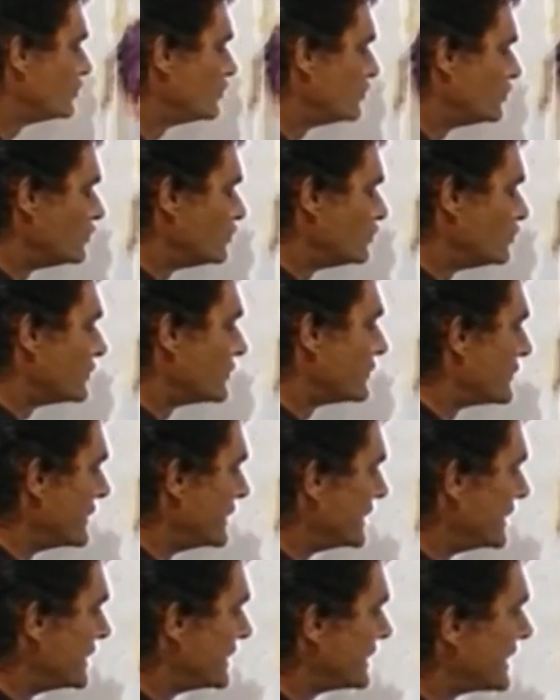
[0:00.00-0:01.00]
with
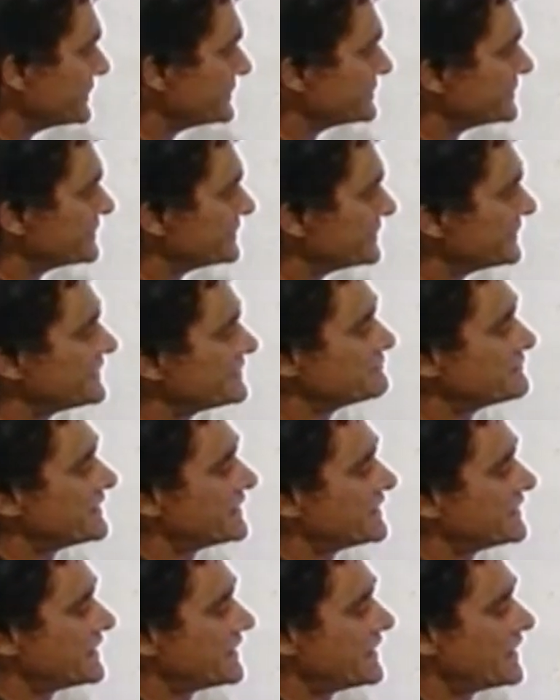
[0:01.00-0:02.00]
3 colours. It doesn't
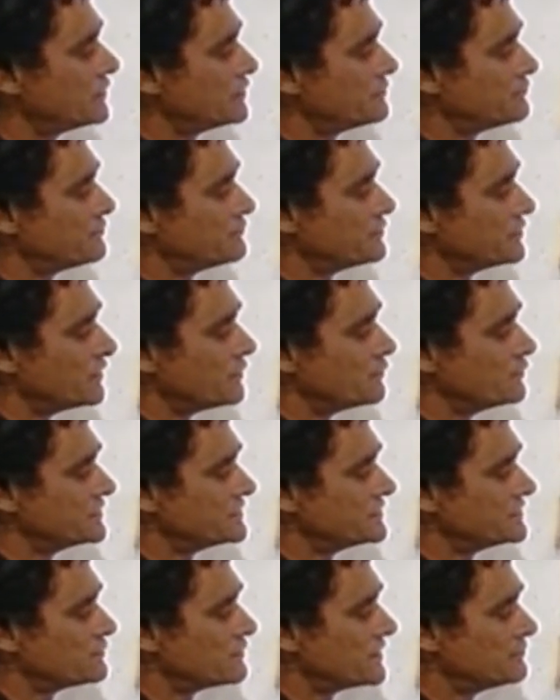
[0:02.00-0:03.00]
matter how you put them on,
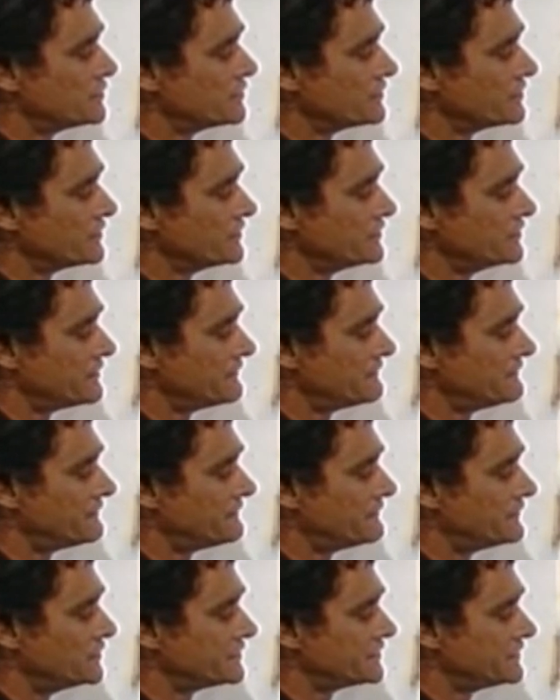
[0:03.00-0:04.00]
which one you put on your knife
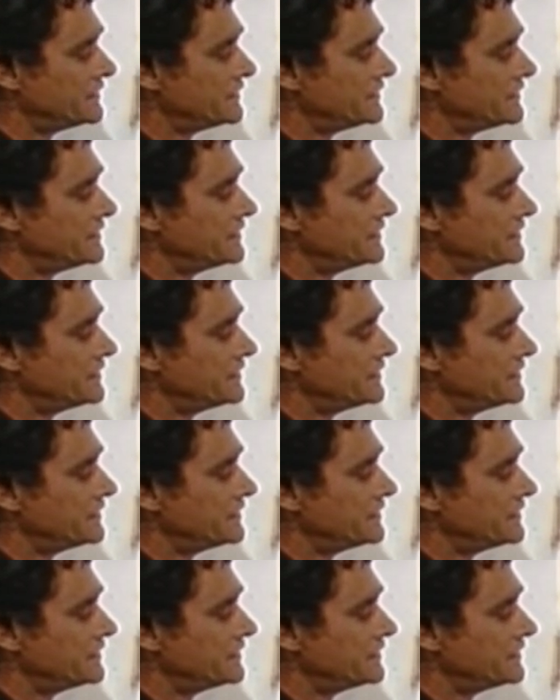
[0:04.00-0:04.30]
first.